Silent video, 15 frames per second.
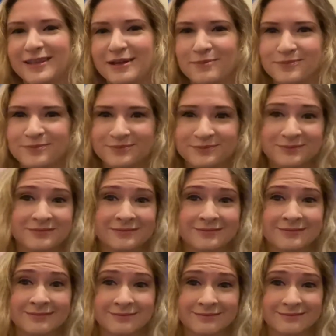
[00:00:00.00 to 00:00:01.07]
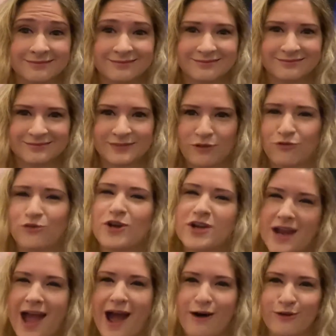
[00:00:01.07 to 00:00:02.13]
them. For
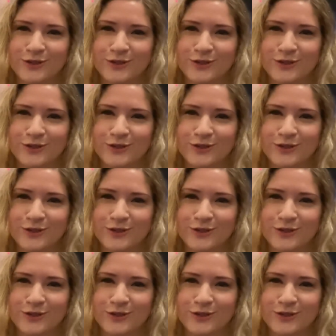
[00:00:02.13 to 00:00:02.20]
now.